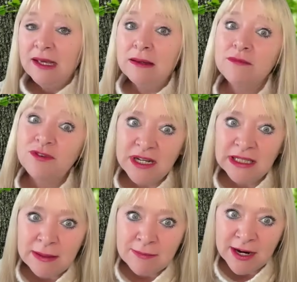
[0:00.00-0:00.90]
my friend
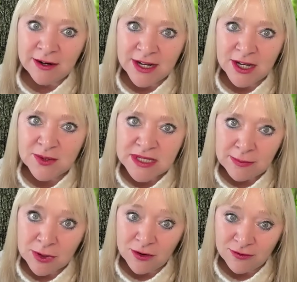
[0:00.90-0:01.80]
Lee Merritt, who was at
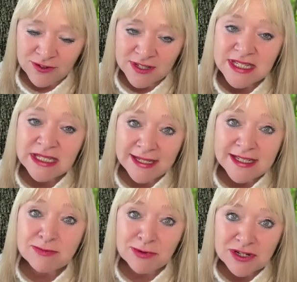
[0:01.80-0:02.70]
my conference, Galactic
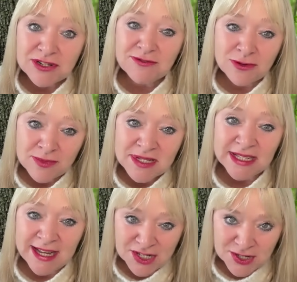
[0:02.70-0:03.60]
Spiritual Informers
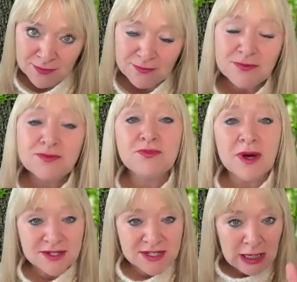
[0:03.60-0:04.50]
Connection,
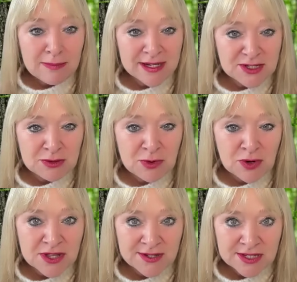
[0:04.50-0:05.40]
I'll tell you about 2 more
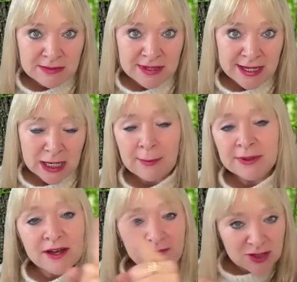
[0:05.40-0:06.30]
of those in a minute coming
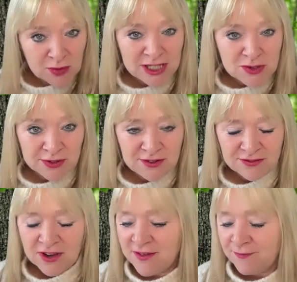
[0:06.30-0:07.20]
up for
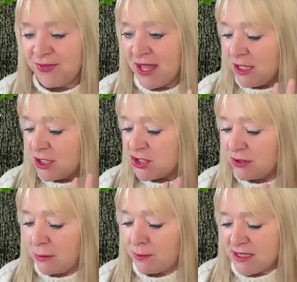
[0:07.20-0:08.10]
2025.
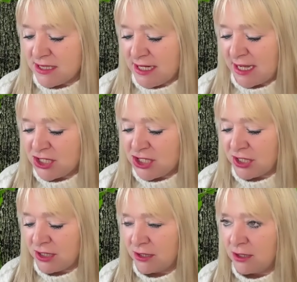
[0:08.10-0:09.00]
During a
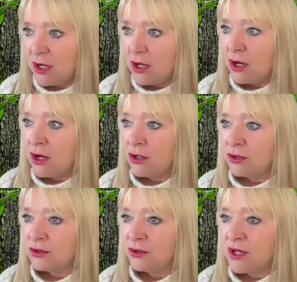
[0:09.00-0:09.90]
presentation
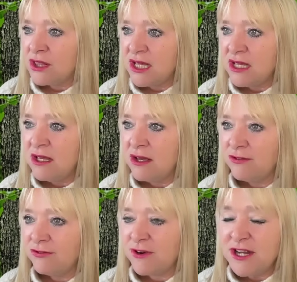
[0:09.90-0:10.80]
on the
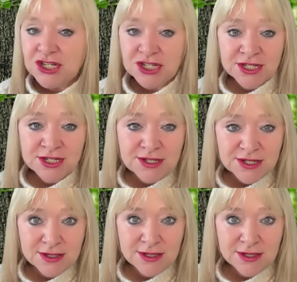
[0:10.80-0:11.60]
Phrygians,